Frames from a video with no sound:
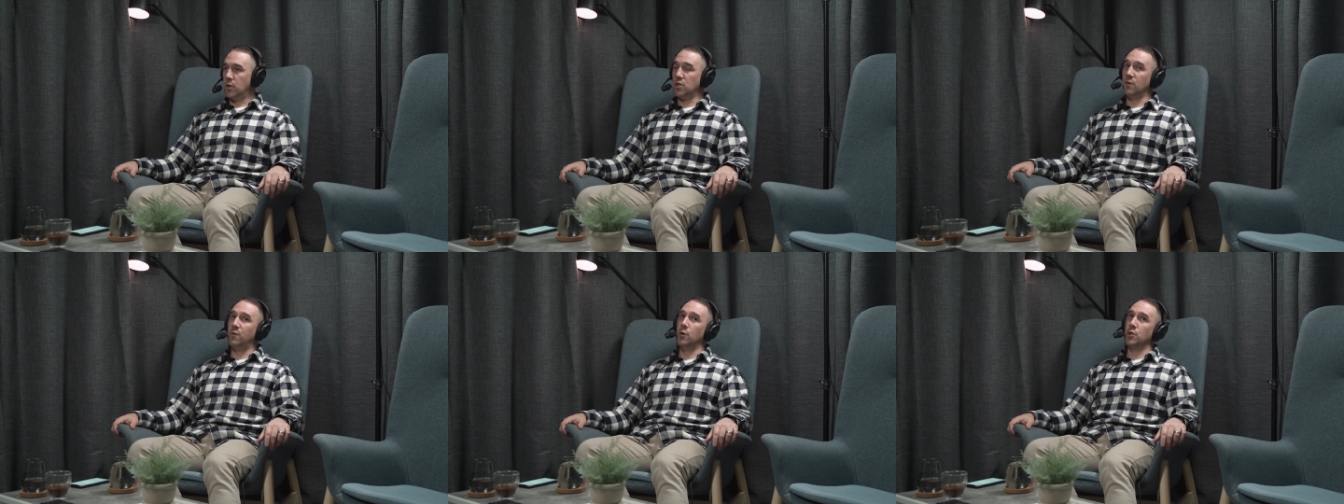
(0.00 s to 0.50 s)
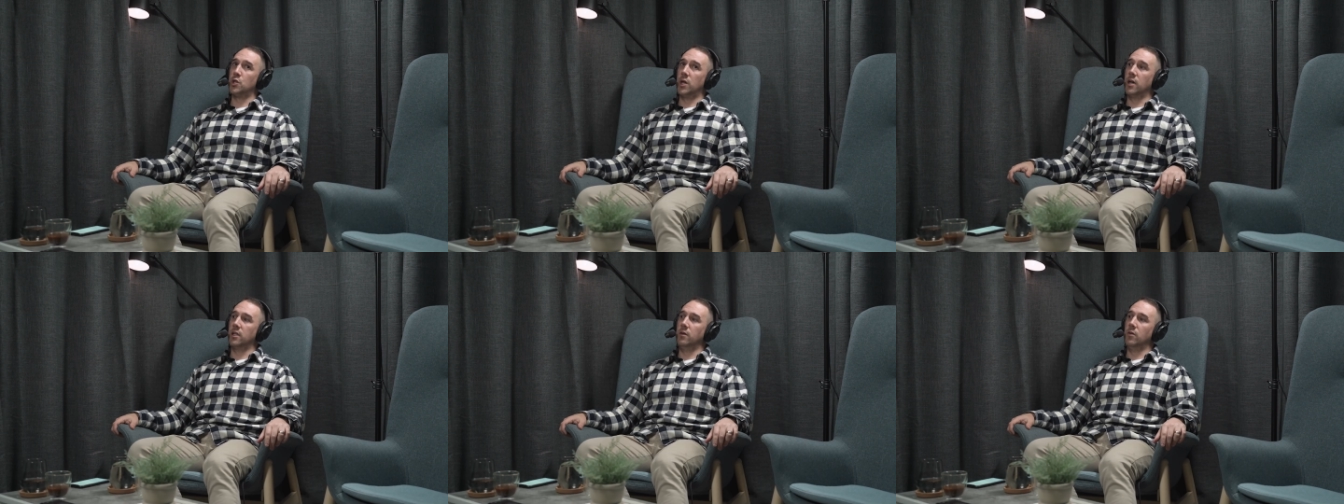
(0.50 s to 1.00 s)
if you're
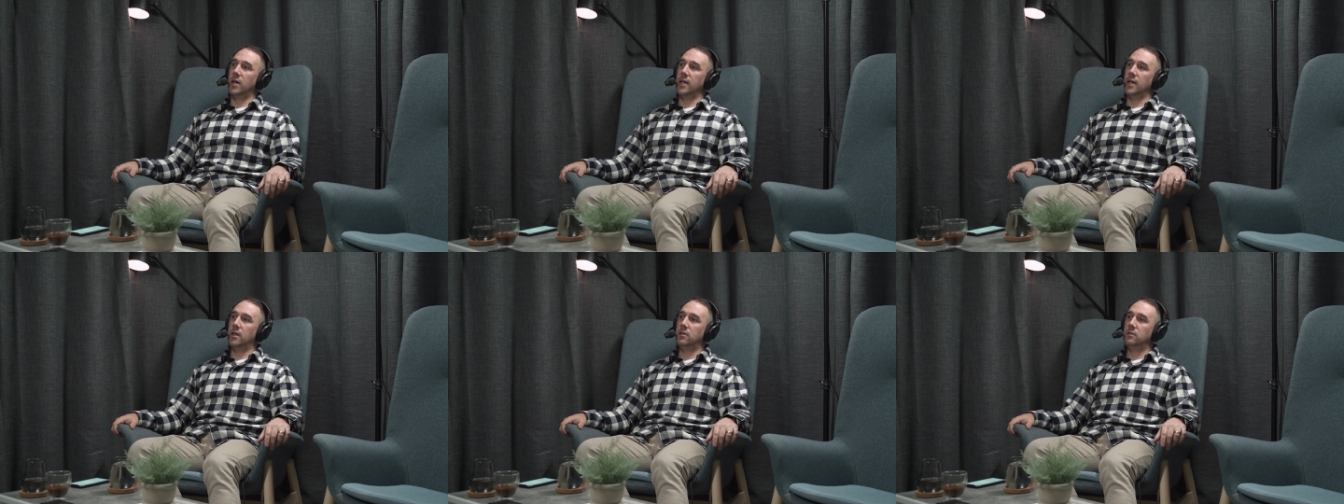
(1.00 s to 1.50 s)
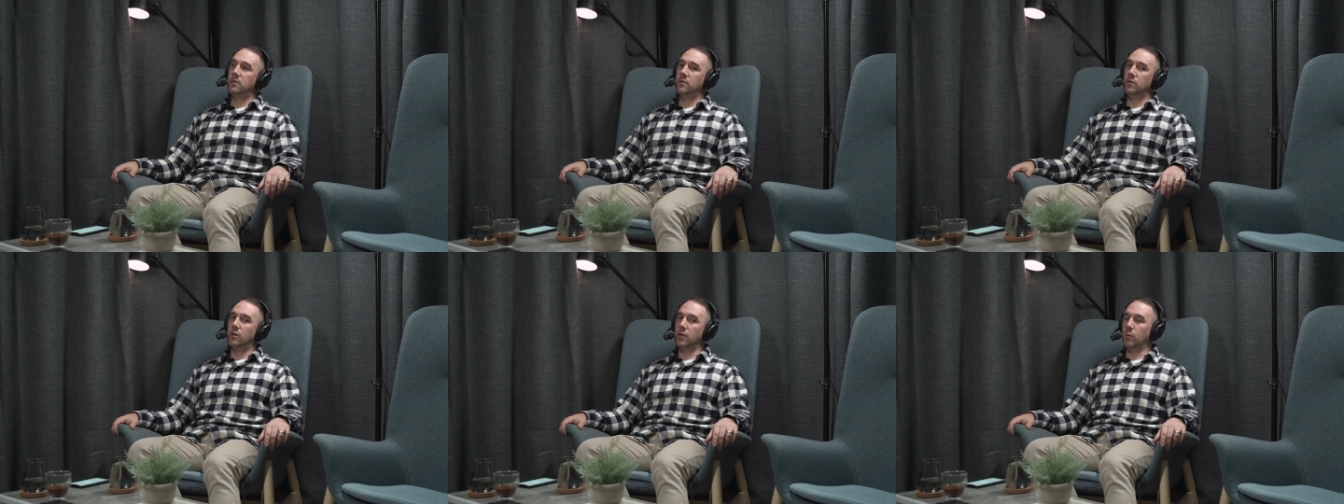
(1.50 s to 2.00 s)
struggling right now,
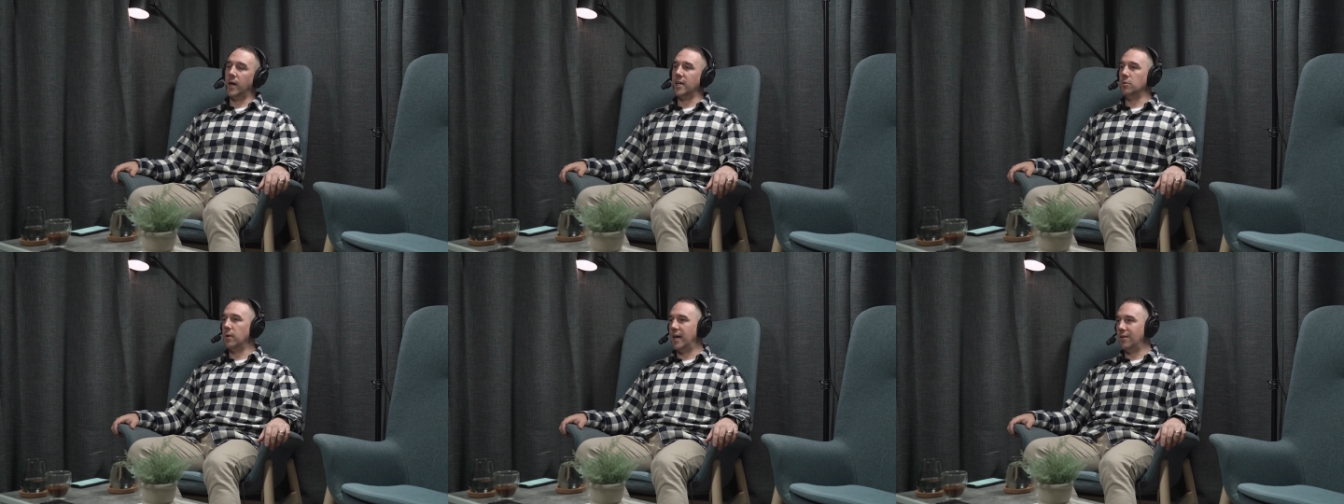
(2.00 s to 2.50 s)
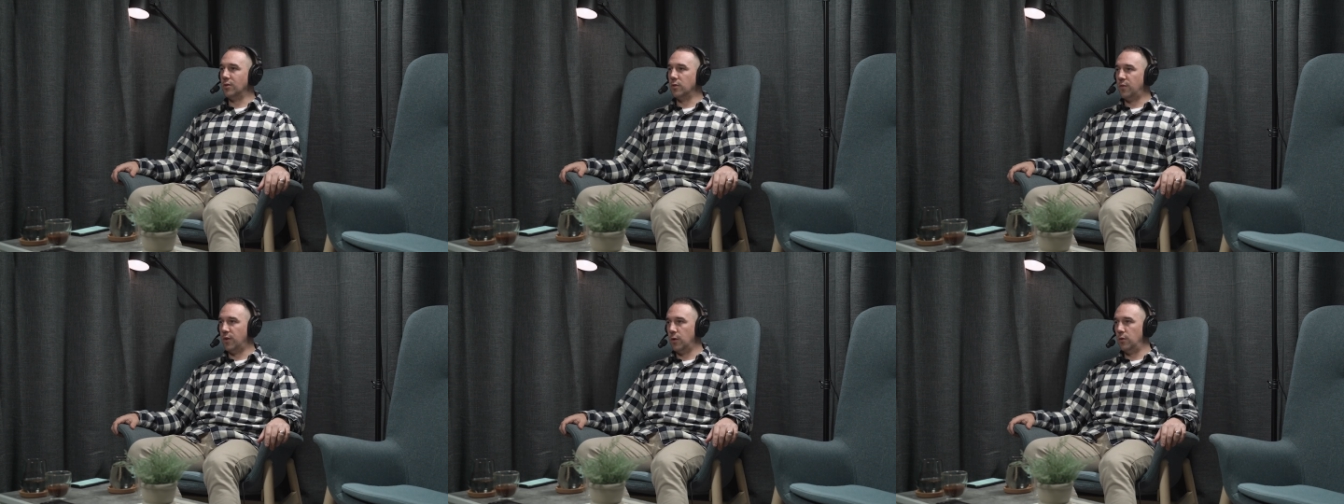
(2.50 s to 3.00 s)
the way you behave on the
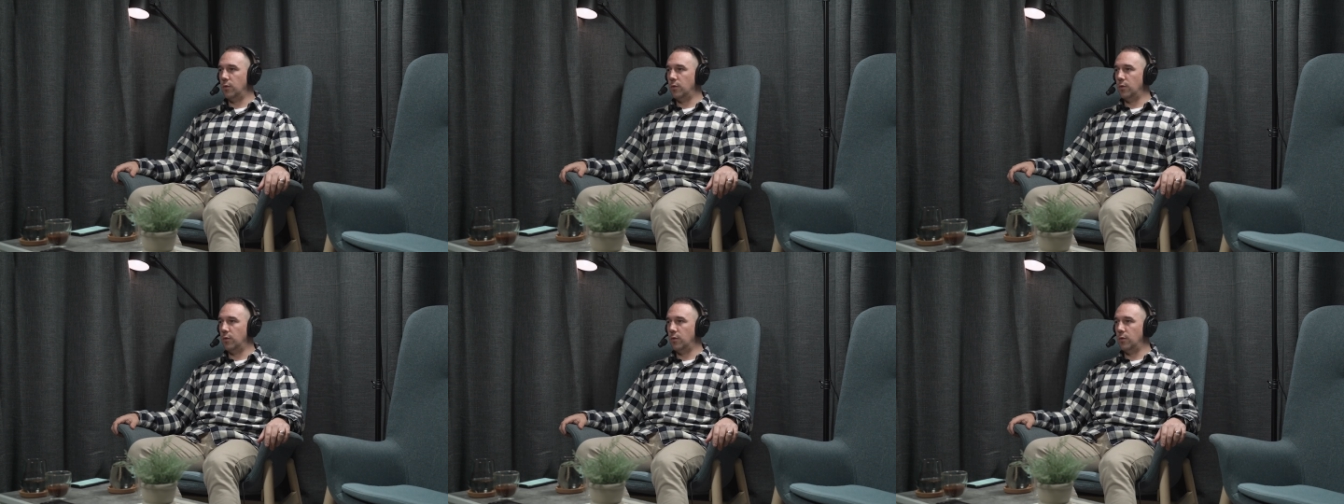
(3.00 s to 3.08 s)
phone,